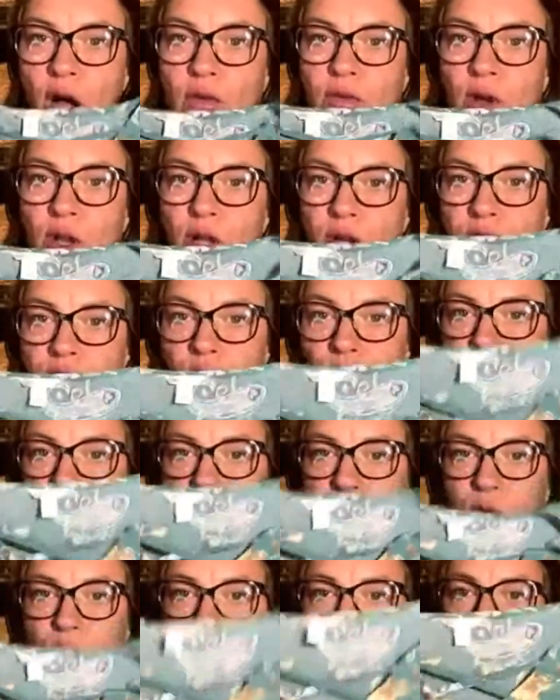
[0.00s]
Overlook the
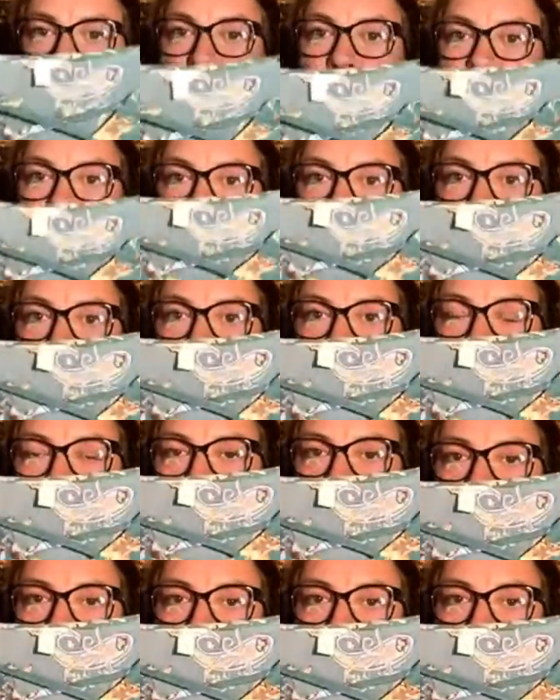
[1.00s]
wrinkles, but look at the